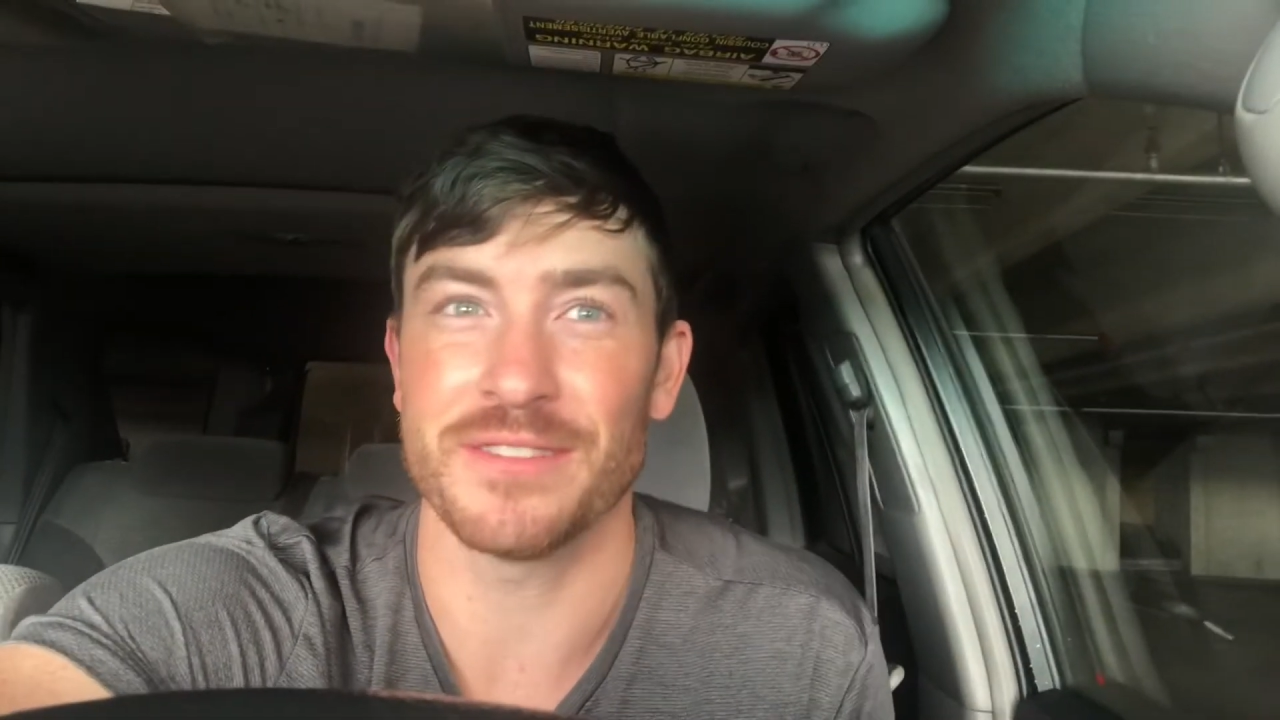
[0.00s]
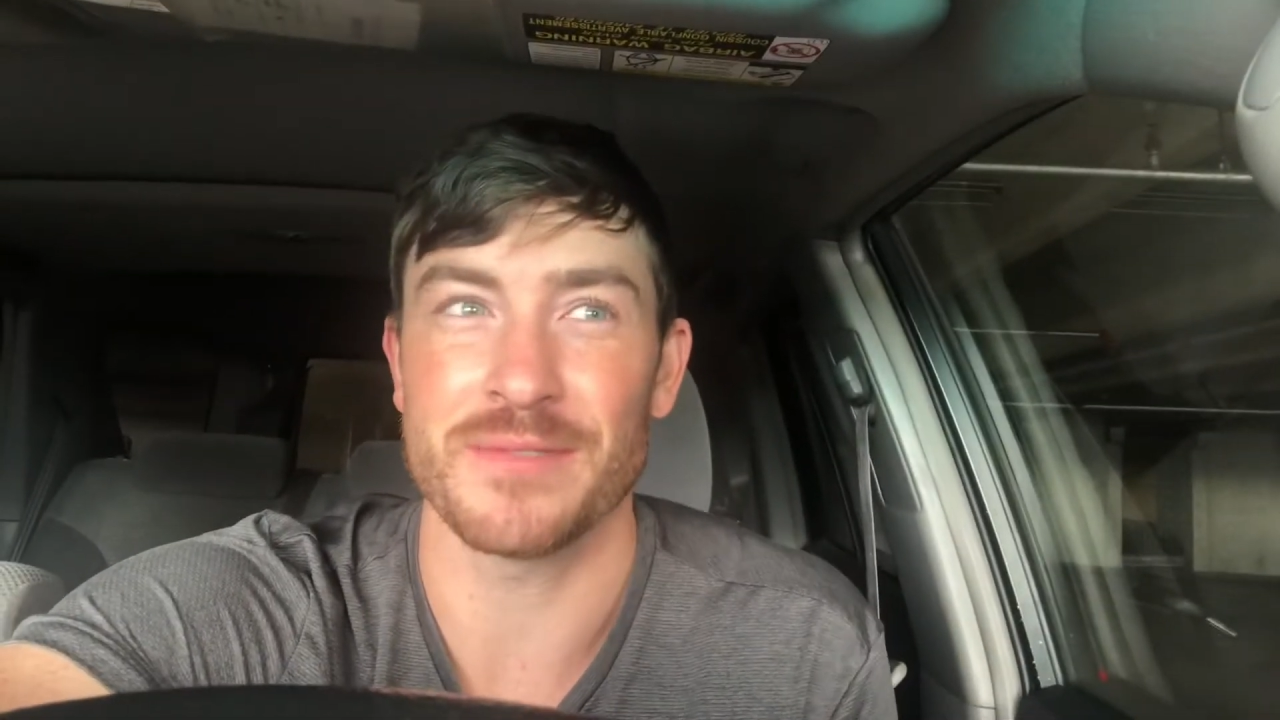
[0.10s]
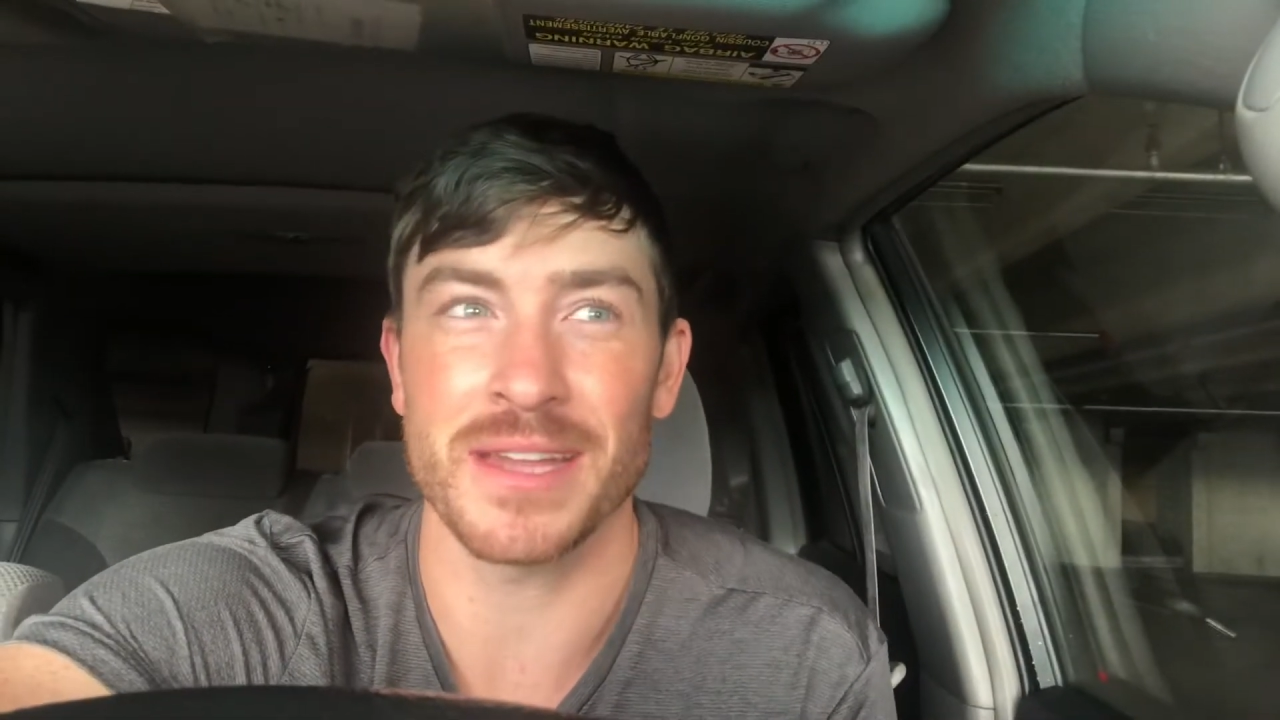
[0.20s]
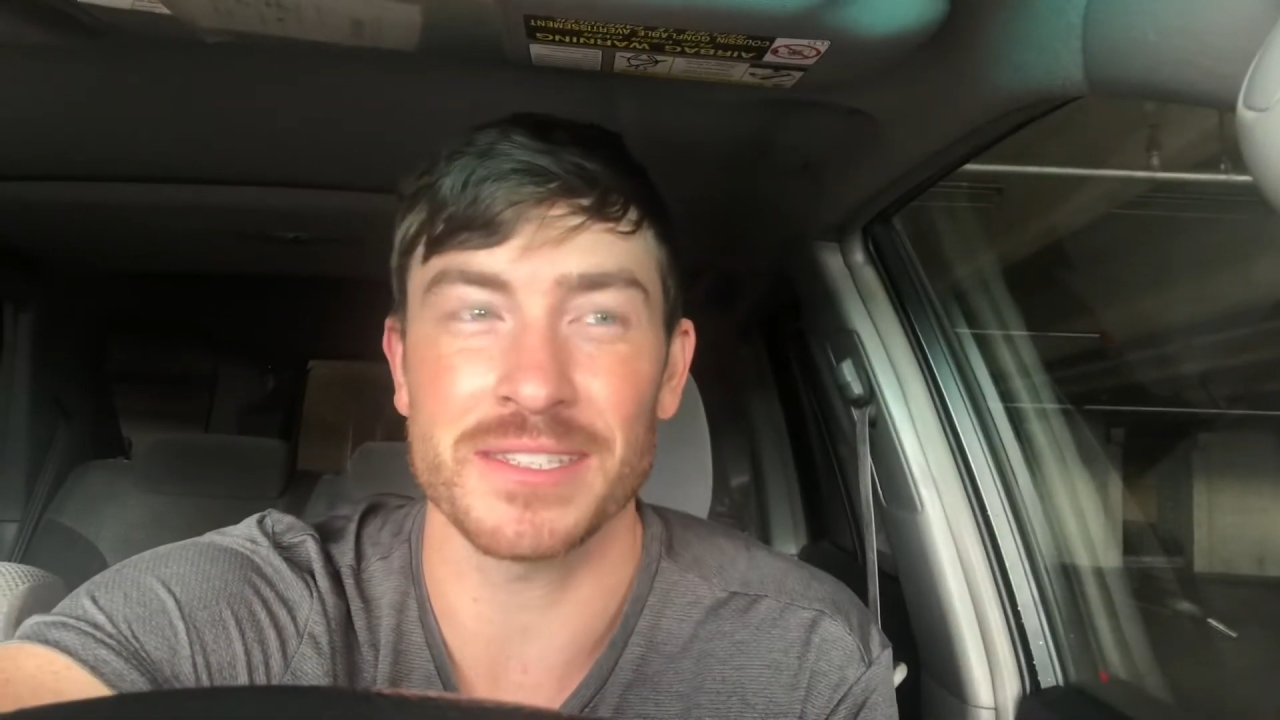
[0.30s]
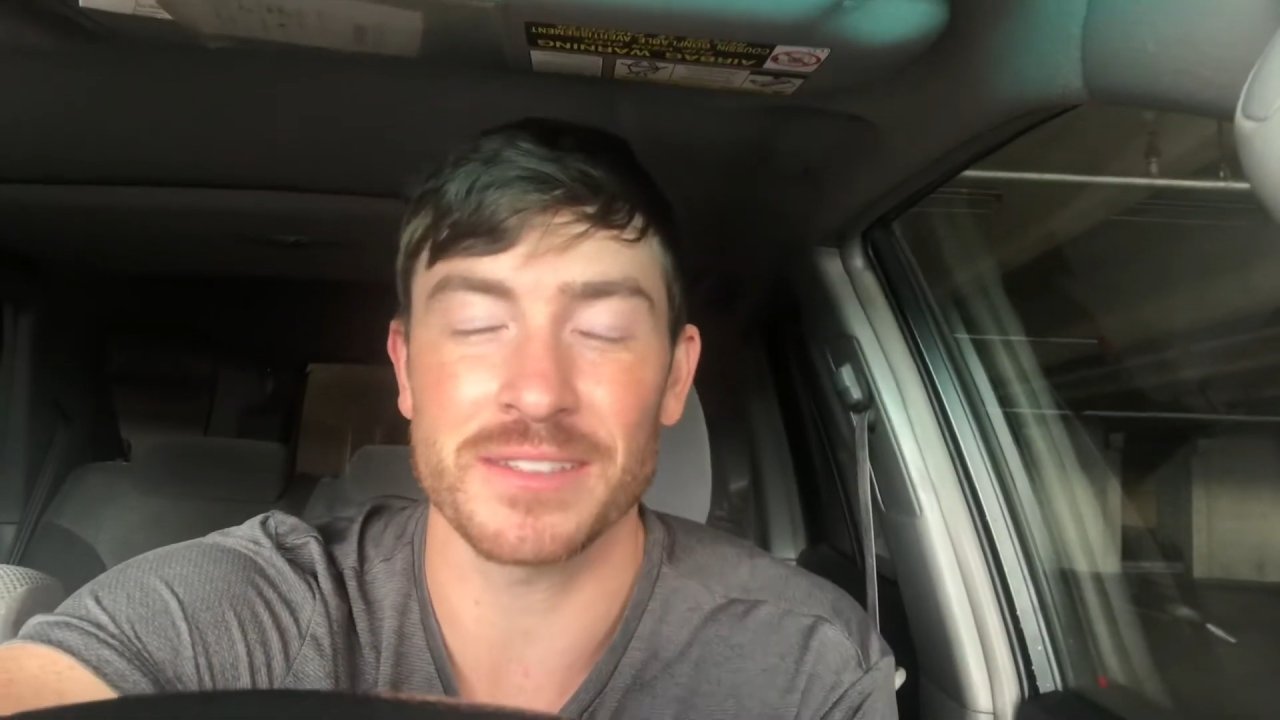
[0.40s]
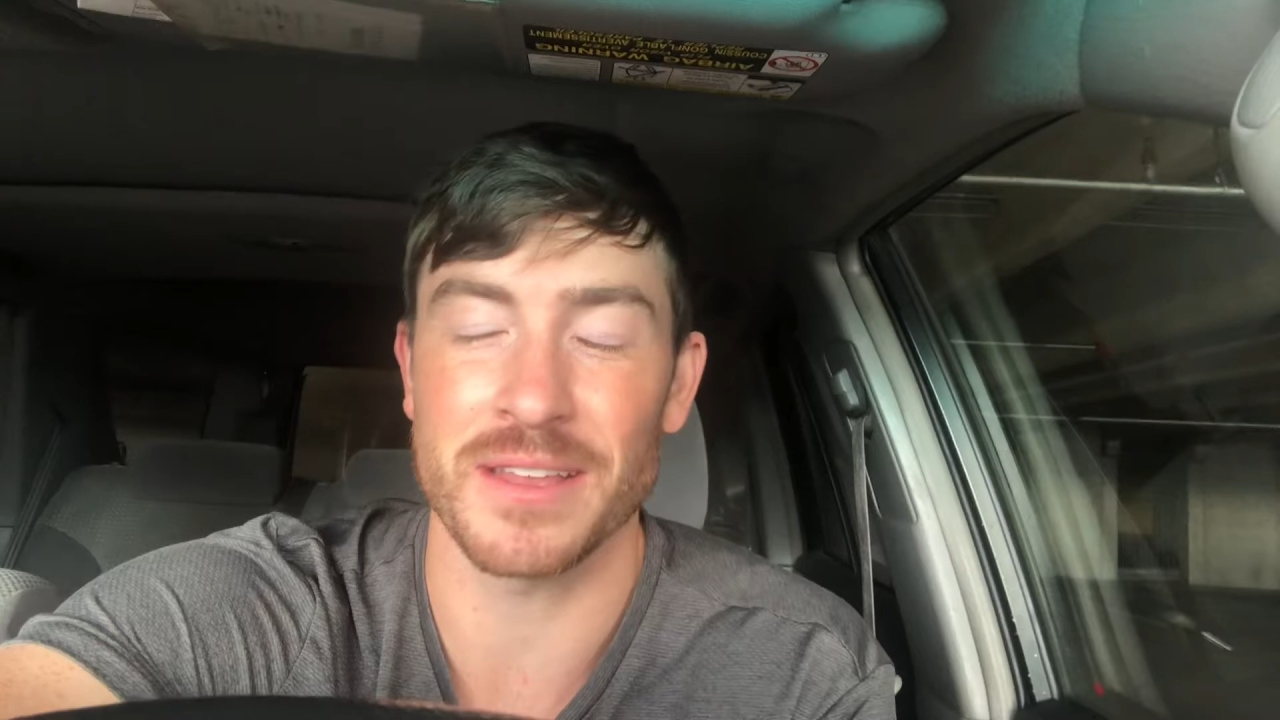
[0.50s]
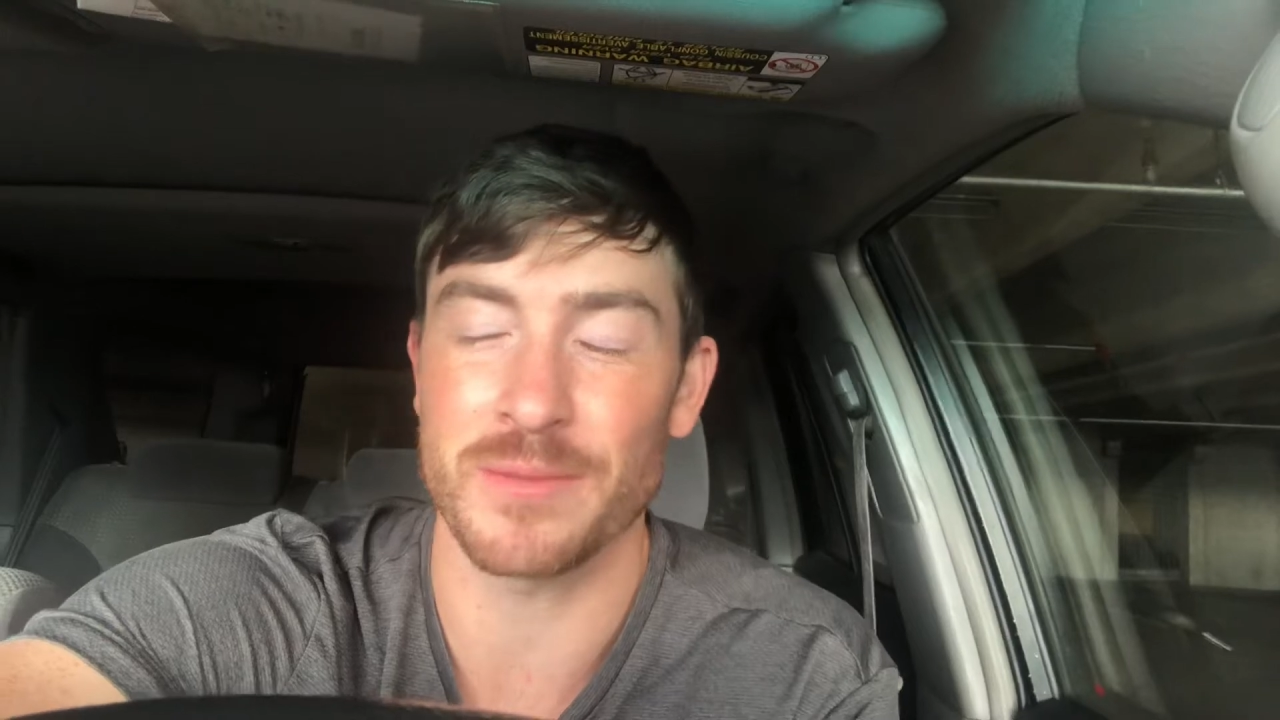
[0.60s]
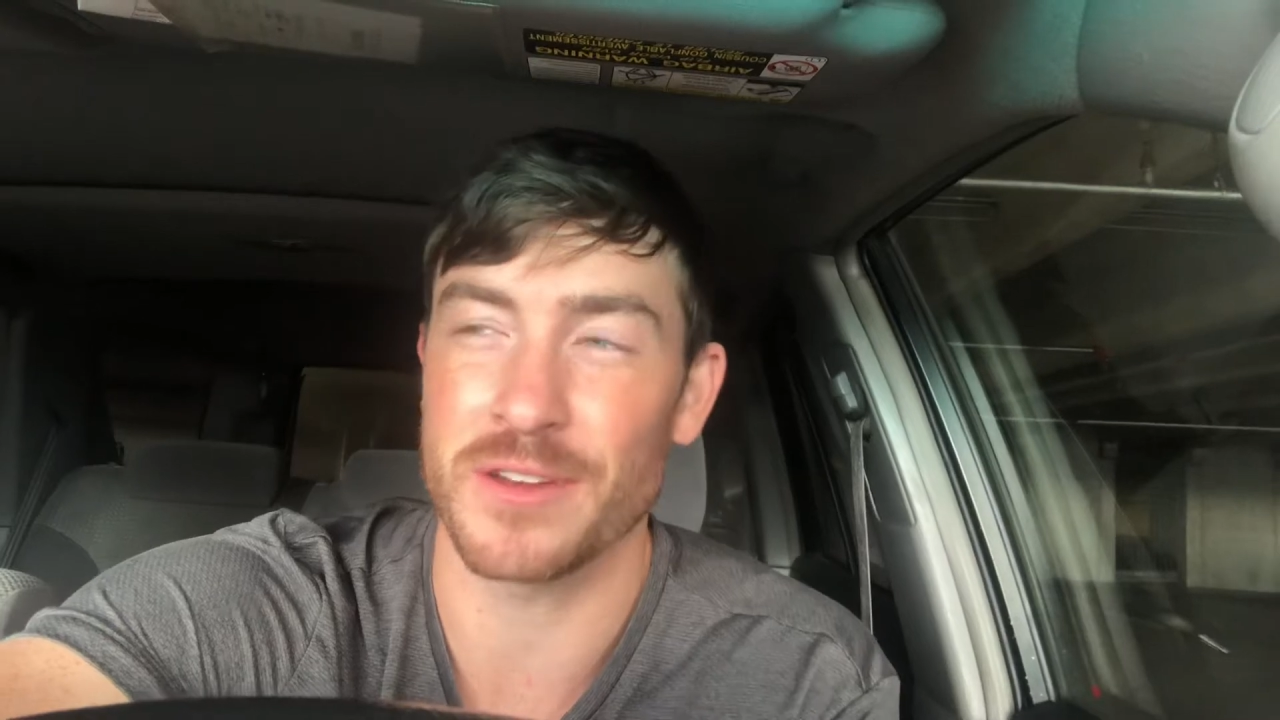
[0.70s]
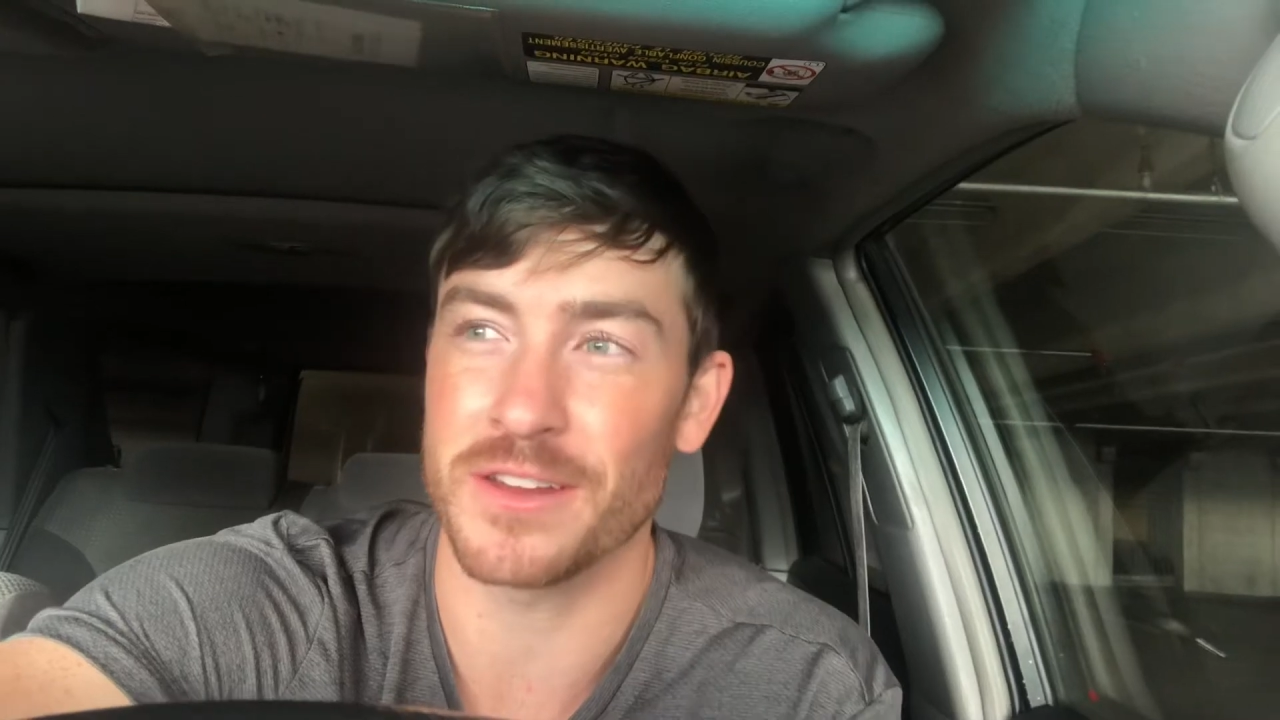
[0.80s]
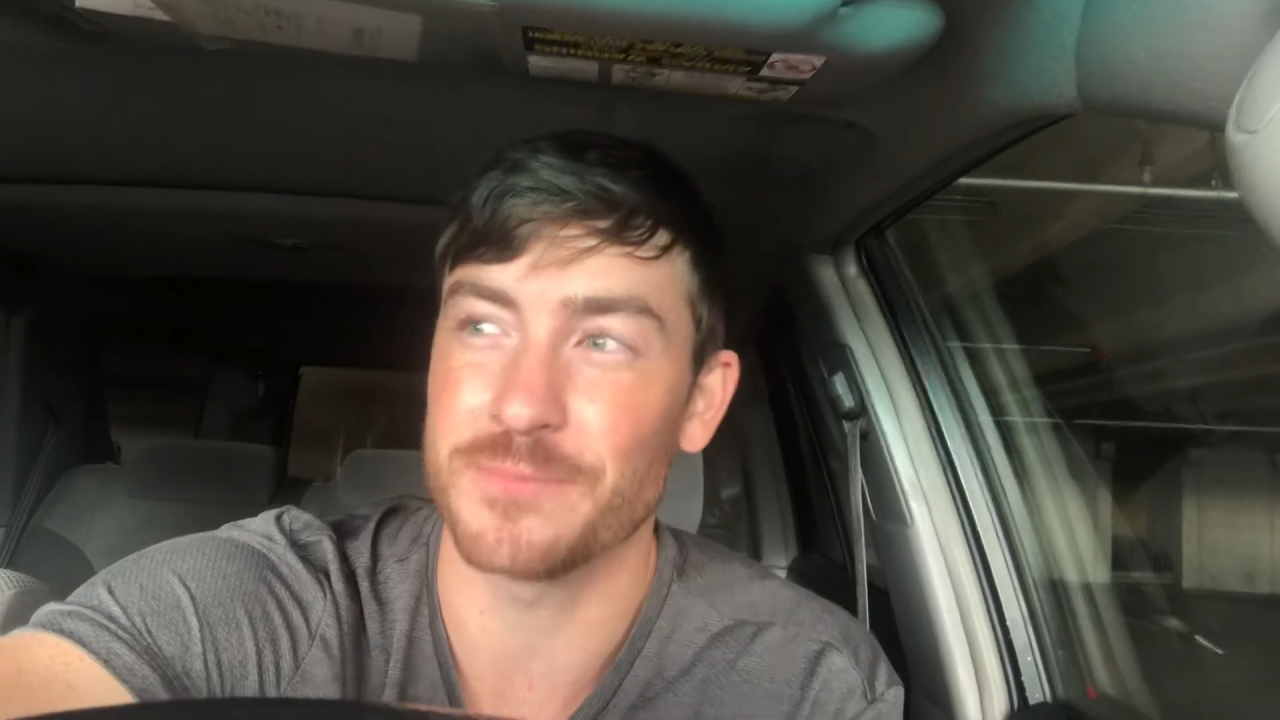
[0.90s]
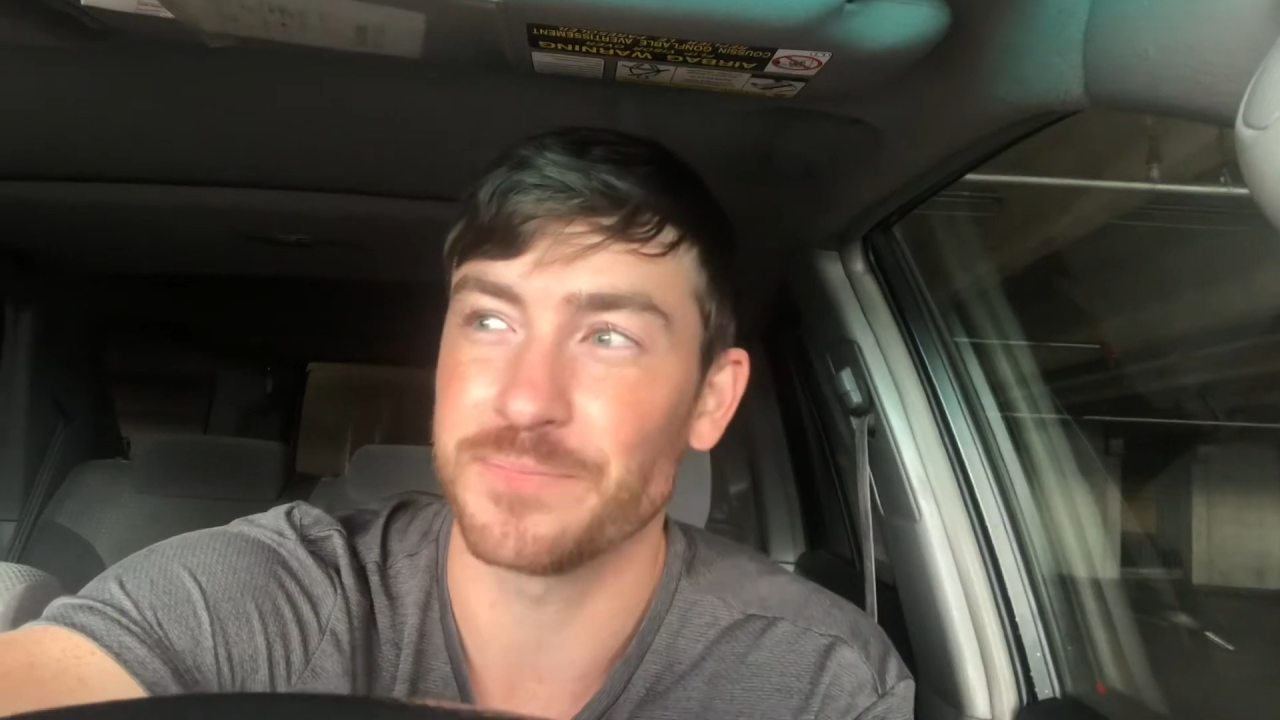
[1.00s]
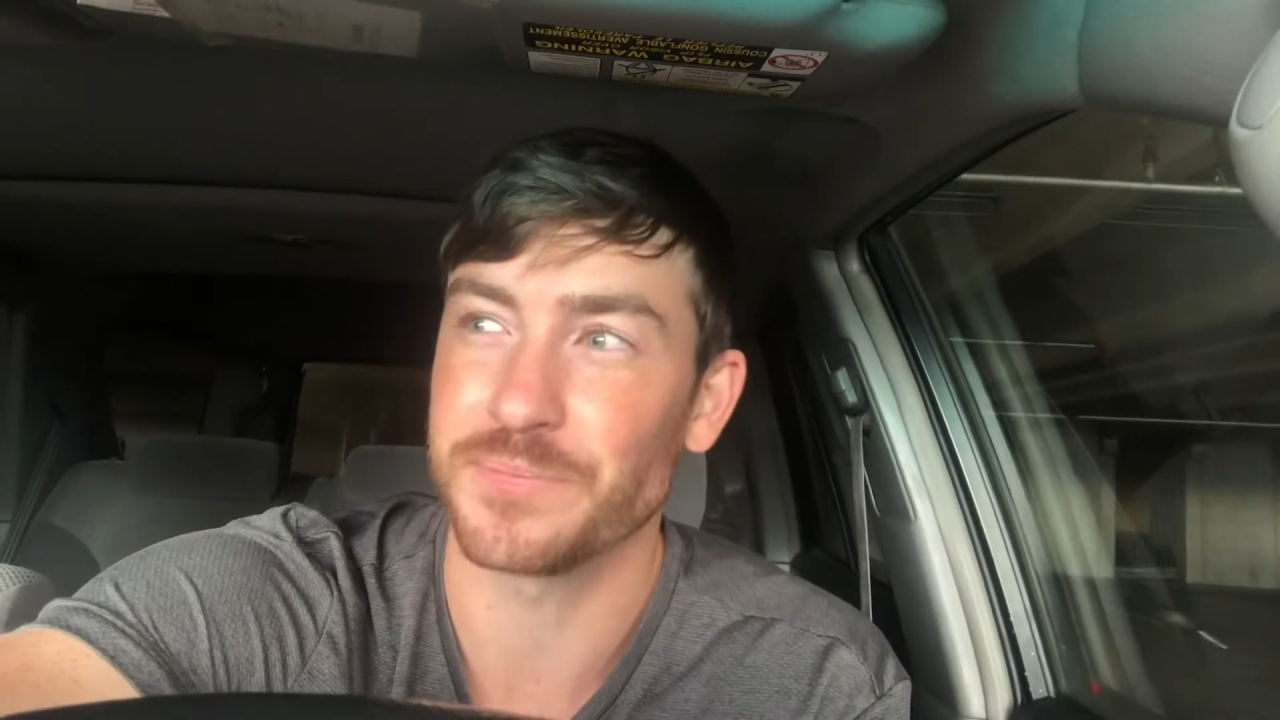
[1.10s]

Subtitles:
that disclaimer here.